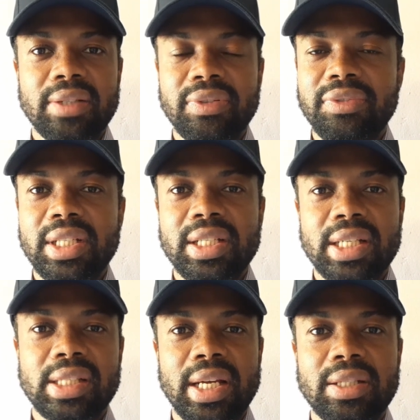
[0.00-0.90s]
15
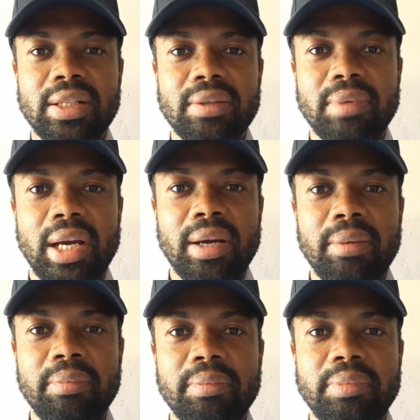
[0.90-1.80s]
years later,
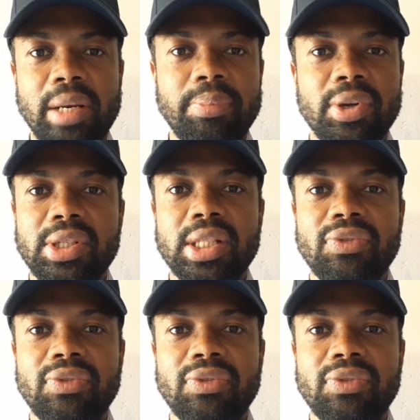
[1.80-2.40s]
that person is